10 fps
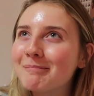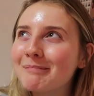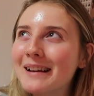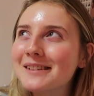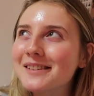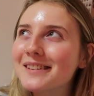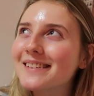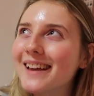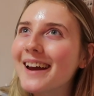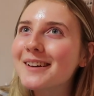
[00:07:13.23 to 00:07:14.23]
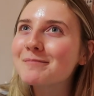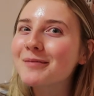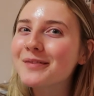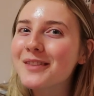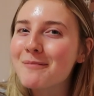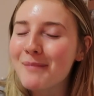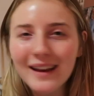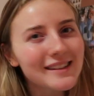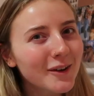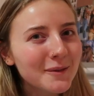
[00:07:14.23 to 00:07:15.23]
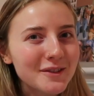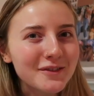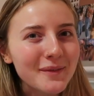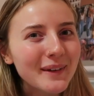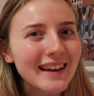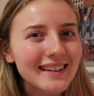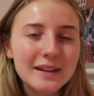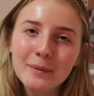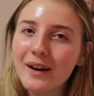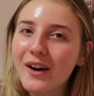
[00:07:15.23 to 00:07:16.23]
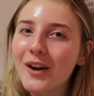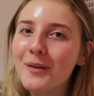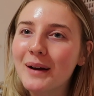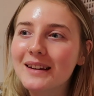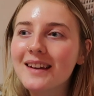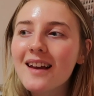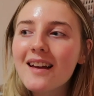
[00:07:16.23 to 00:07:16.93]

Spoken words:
Let's just say the best option for me is to be at home, and